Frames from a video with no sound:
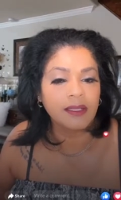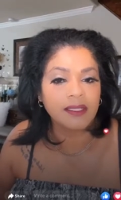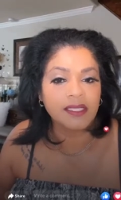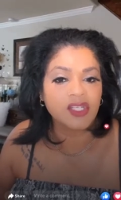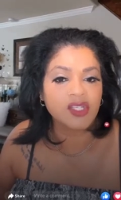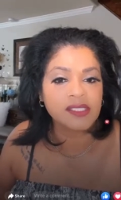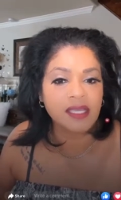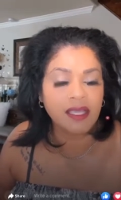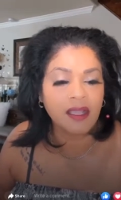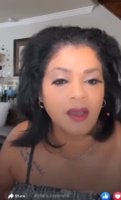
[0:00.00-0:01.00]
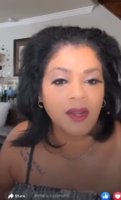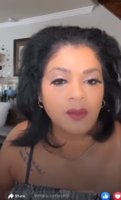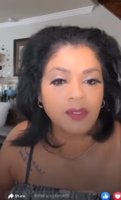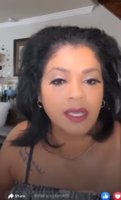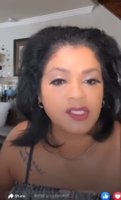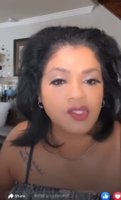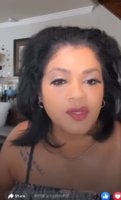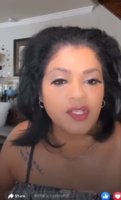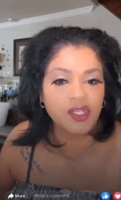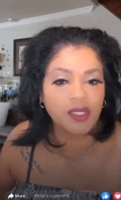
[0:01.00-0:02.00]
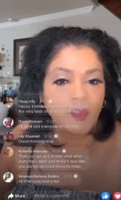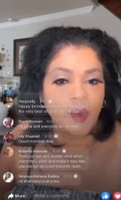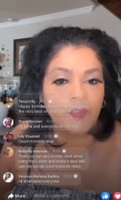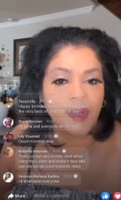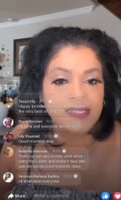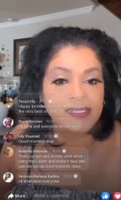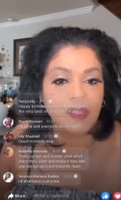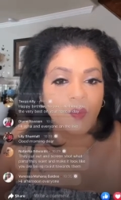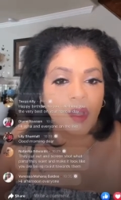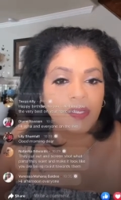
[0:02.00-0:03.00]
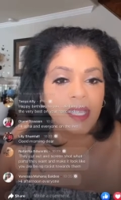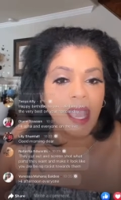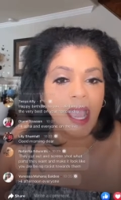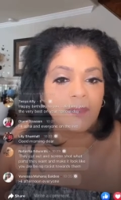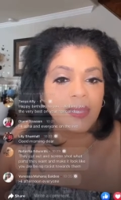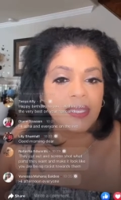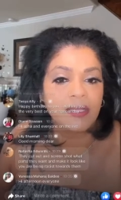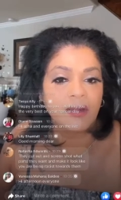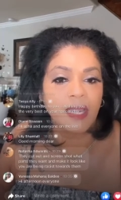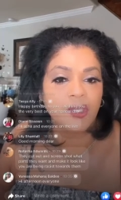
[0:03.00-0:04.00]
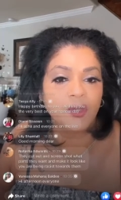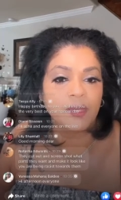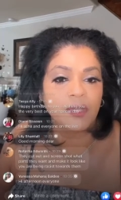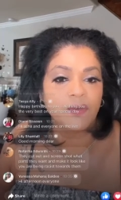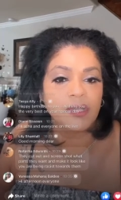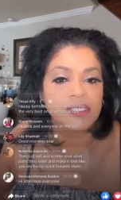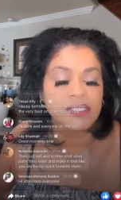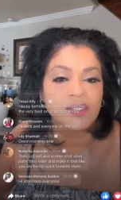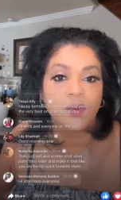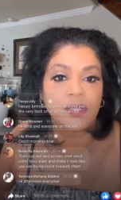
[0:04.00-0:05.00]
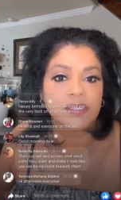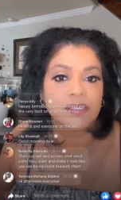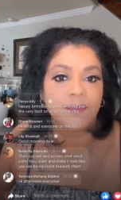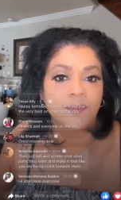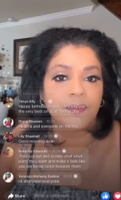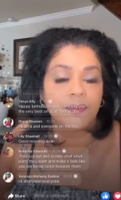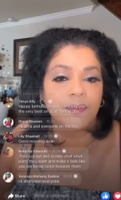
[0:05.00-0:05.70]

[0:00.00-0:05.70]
Natasha said they cut out and screenshot what parts they want and make it look like you're being racist towards them.